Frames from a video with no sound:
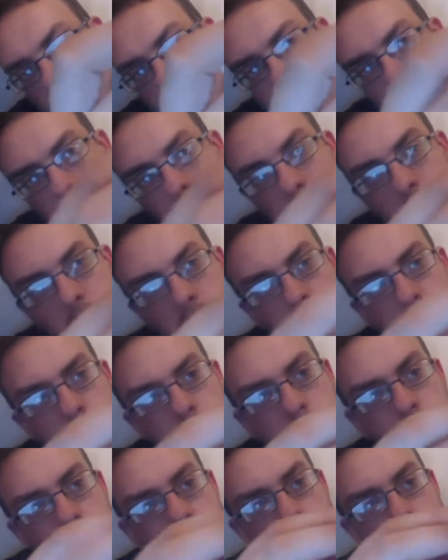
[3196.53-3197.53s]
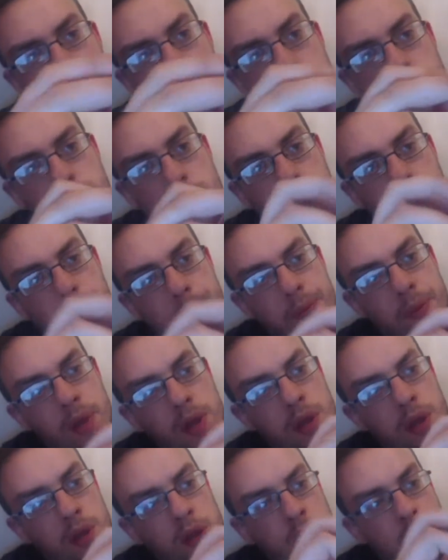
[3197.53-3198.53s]
with the branding, etc.
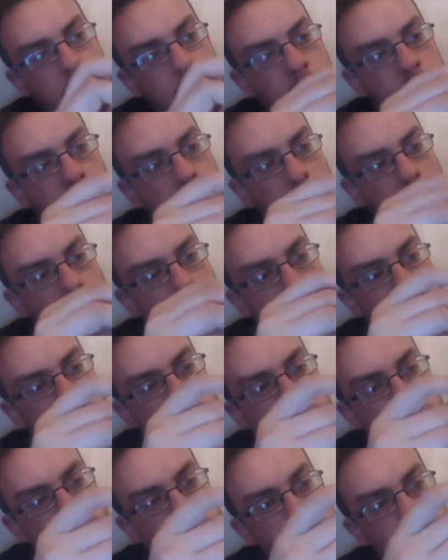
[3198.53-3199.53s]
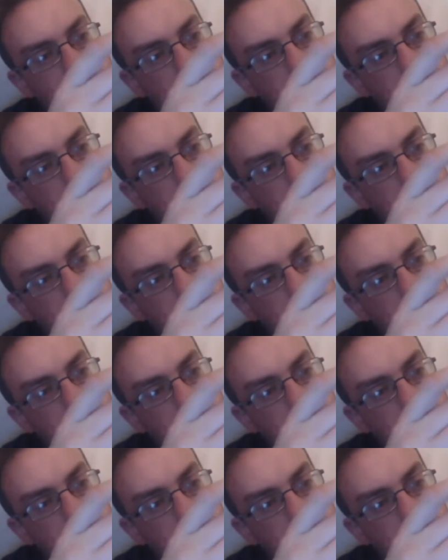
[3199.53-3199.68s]
And